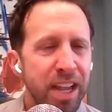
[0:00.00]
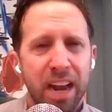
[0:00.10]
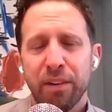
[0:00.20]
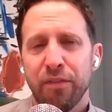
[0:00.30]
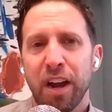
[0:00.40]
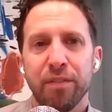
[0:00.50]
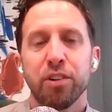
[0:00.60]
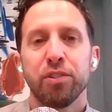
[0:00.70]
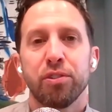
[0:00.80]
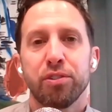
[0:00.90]
every five
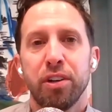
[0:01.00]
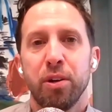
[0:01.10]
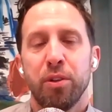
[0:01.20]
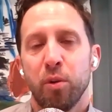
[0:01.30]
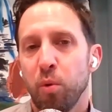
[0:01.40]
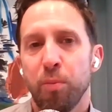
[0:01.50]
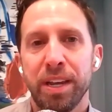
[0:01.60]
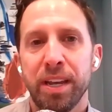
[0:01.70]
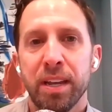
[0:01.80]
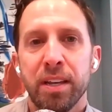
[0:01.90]
years or so, there will
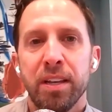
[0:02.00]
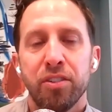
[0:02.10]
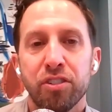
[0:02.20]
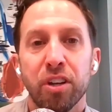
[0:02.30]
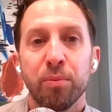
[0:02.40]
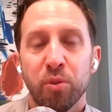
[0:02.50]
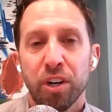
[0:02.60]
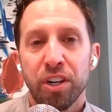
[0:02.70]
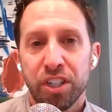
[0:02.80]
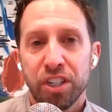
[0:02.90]
be some
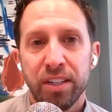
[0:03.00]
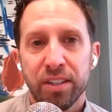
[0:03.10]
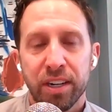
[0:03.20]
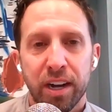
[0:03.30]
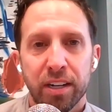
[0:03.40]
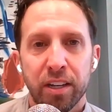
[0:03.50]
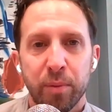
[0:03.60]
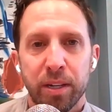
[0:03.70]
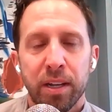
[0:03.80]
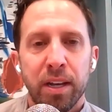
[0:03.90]
sort of change in a
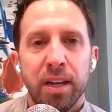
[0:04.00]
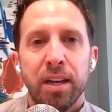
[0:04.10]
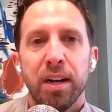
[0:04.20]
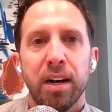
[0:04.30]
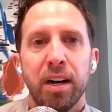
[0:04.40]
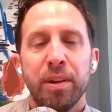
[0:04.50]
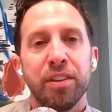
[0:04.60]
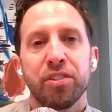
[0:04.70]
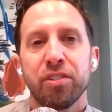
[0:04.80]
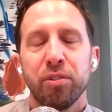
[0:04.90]
document. Um, and
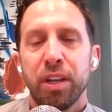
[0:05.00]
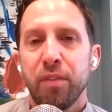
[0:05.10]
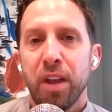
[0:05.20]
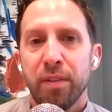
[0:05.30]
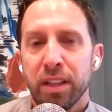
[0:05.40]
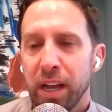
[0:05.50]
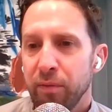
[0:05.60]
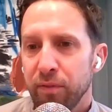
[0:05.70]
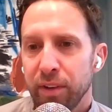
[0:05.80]
then certainly if you have any life